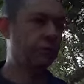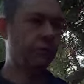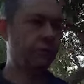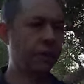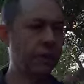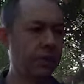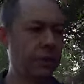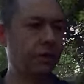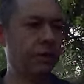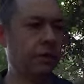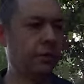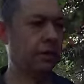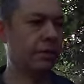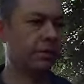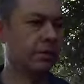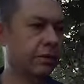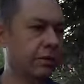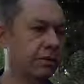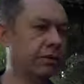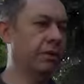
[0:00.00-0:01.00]
we
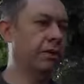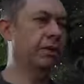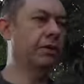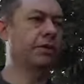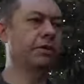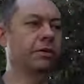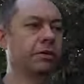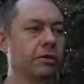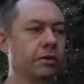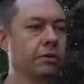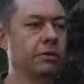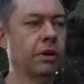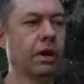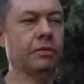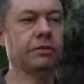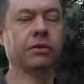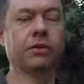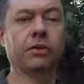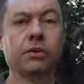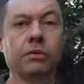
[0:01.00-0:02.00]
decided to
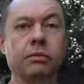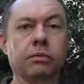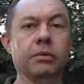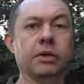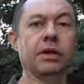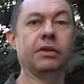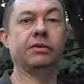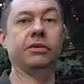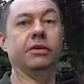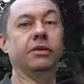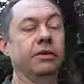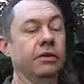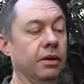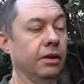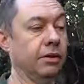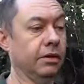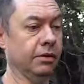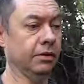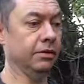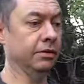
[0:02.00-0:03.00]
have a new kitchen
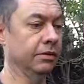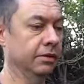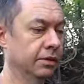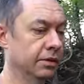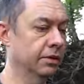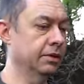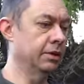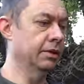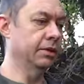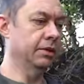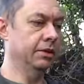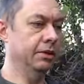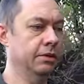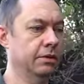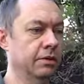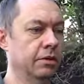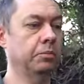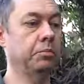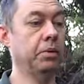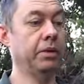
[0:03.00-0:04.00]
done.
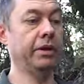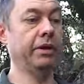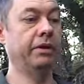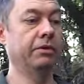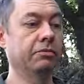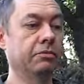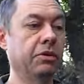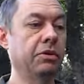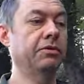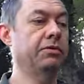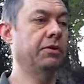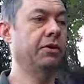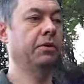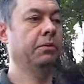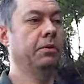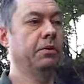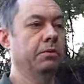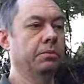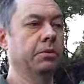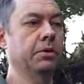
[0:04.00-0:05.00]
Complete
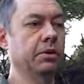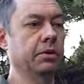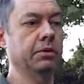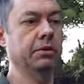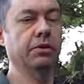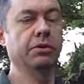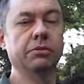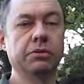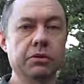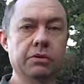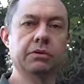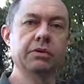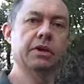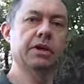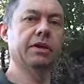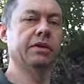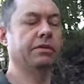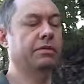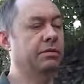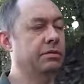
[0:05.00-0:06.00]
refurbishment, new
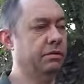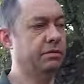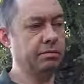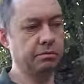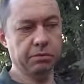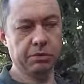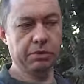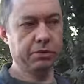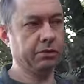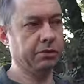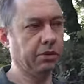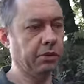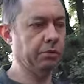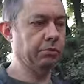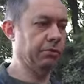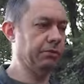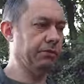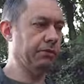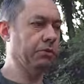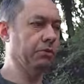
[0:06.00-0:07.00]
units,
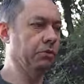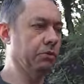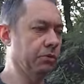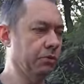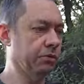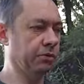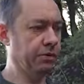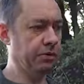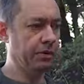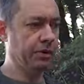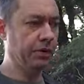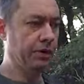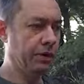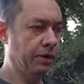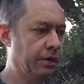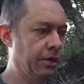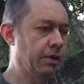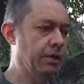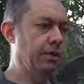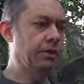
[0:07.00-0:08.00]
worktops, floors,
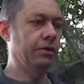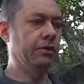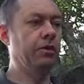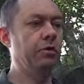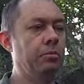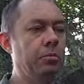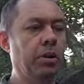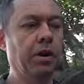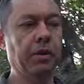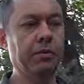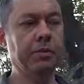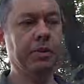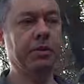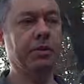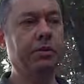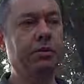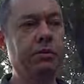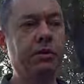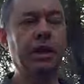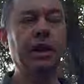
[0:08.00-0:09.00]
new
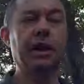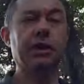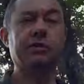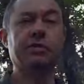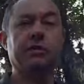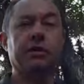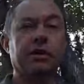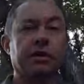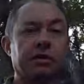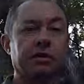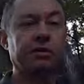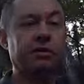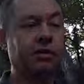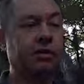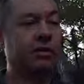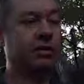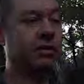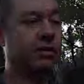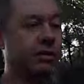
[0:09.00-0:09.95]
plumbing, new electrics,